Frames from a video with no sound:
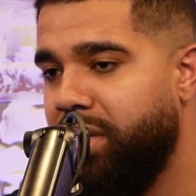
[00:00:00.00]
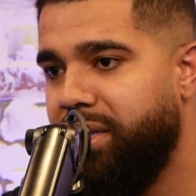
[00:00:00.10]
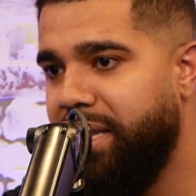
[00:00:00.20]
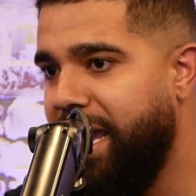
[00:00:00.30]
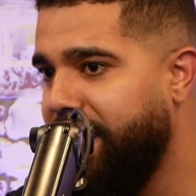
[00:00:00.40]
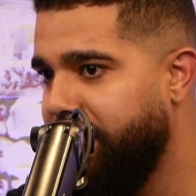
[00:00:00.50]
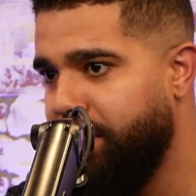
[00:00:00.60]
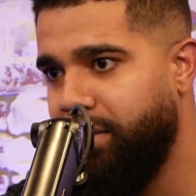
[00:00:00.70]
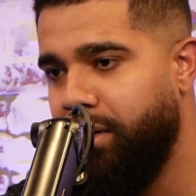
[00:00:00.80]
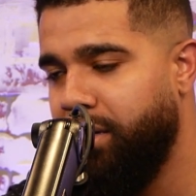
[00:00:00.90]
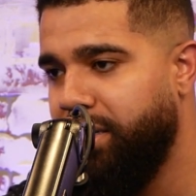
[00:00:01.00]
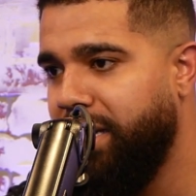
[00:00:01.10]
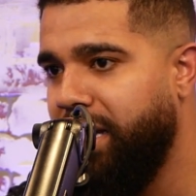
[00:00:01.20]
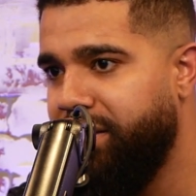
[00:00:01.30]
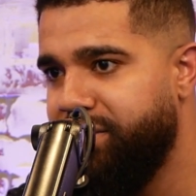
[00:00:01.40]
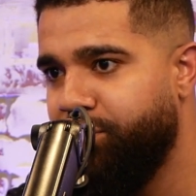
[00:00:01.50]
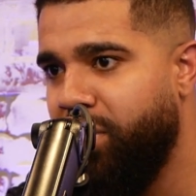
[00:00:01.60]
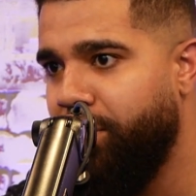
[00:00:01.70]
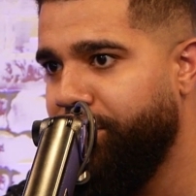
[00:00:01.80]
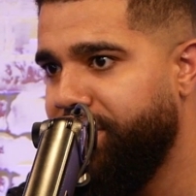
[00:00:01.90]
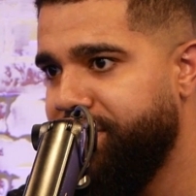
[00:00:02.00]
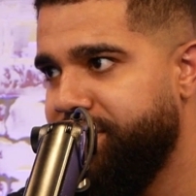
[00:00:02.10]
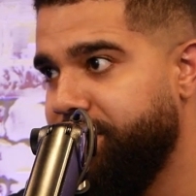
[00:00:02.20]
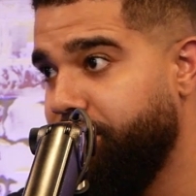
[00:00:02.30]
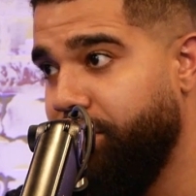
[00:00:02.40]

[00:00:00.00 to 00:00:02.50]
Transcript: they had to get out of these properties.